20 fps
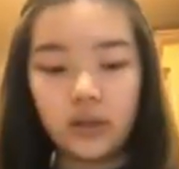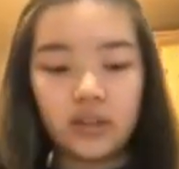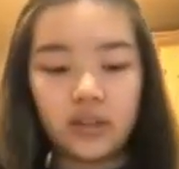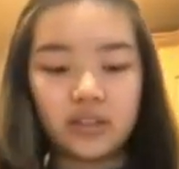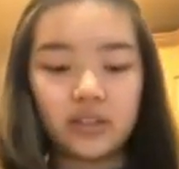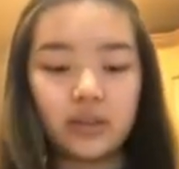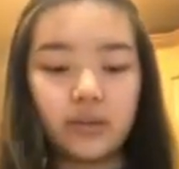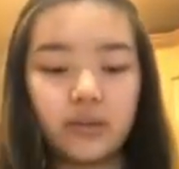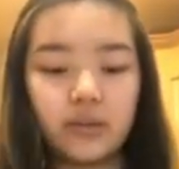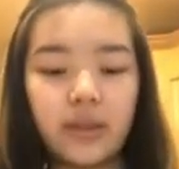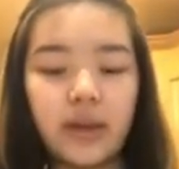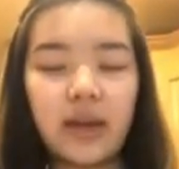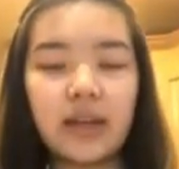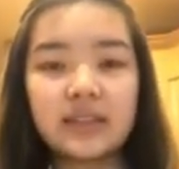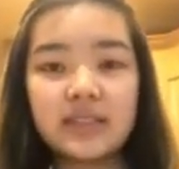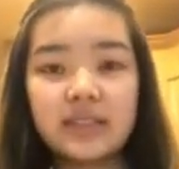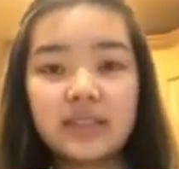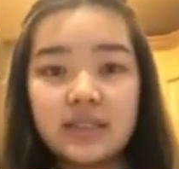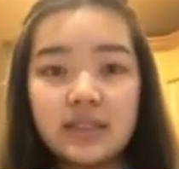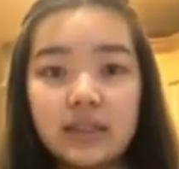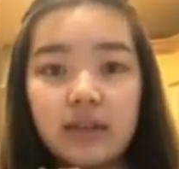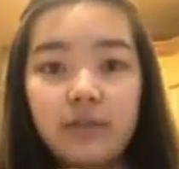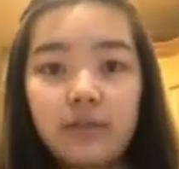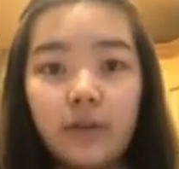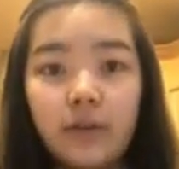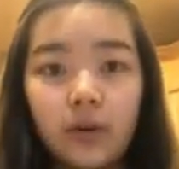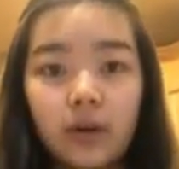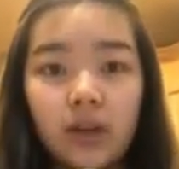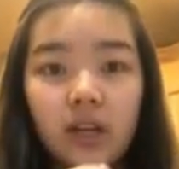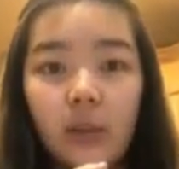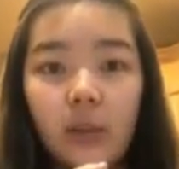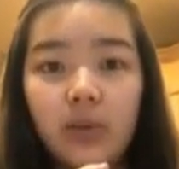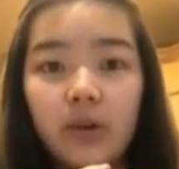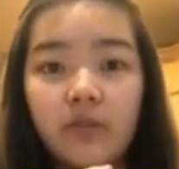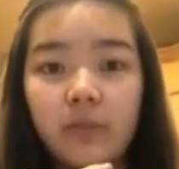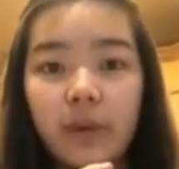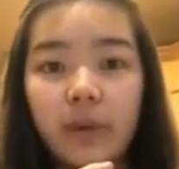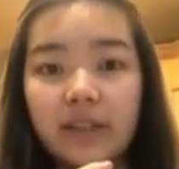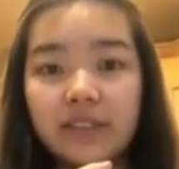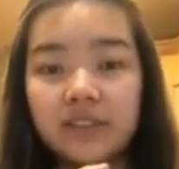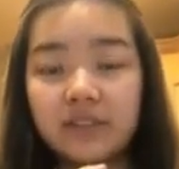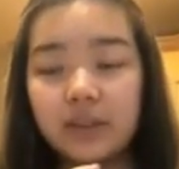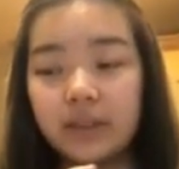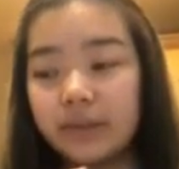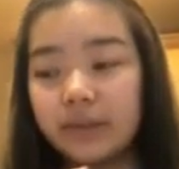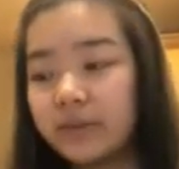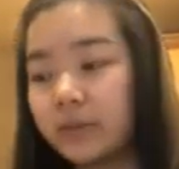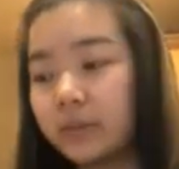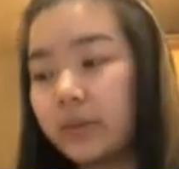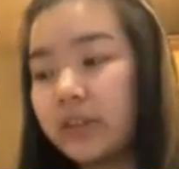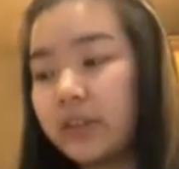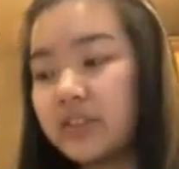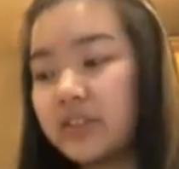So that's a full cup of basil leaves for me.